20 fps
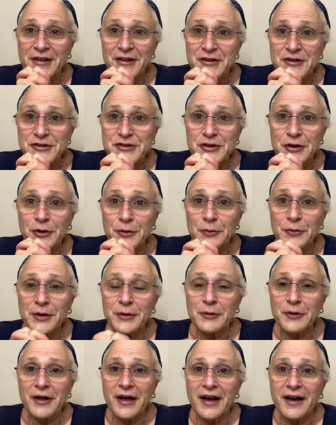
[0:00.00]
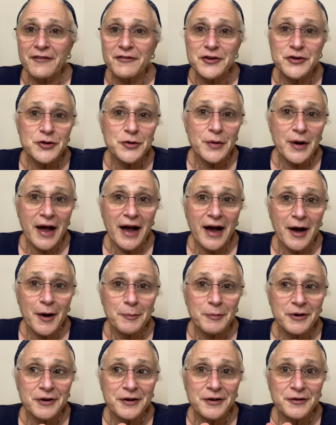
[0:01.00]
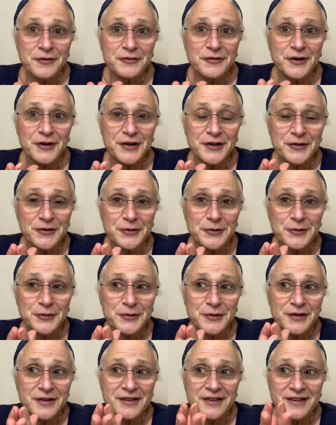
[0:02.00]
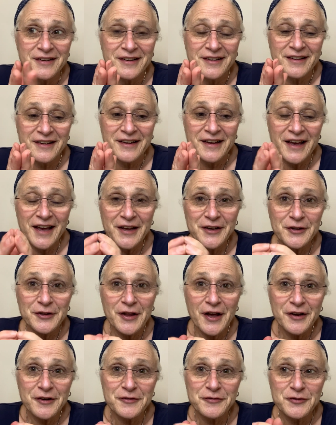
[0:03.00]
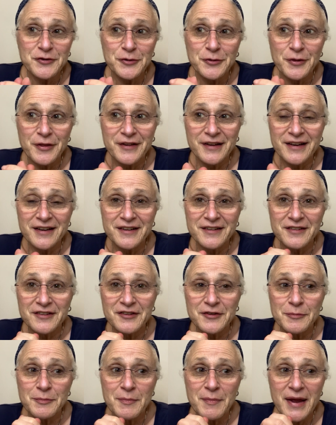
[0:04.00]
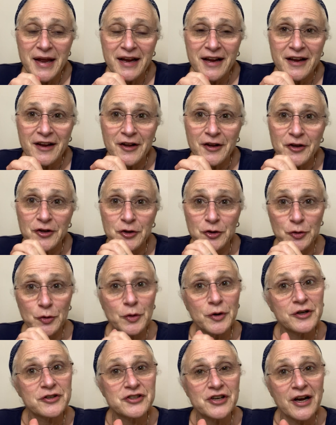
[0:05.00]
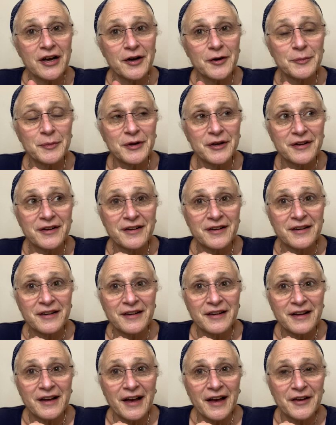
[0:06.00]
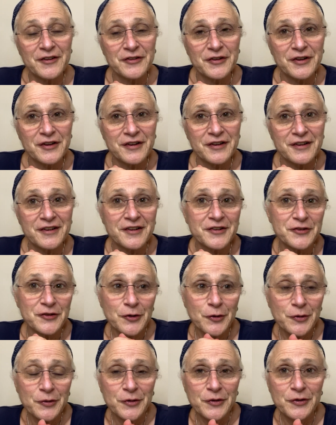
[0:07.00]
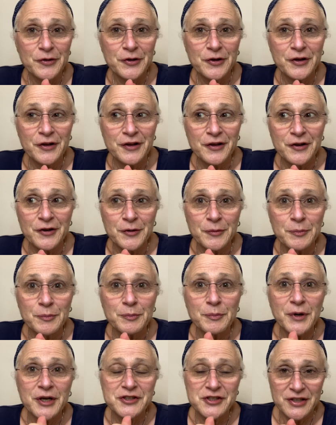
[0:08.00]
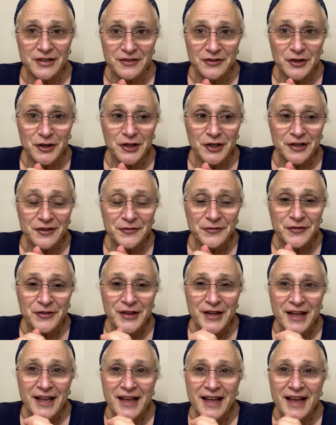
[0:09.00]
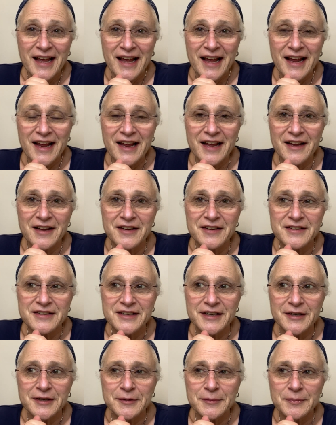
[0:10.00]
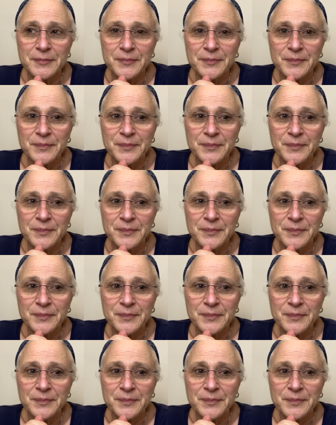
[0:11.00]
So we will have a new app very soon and a lot of new things to make your job as a consultant much easier and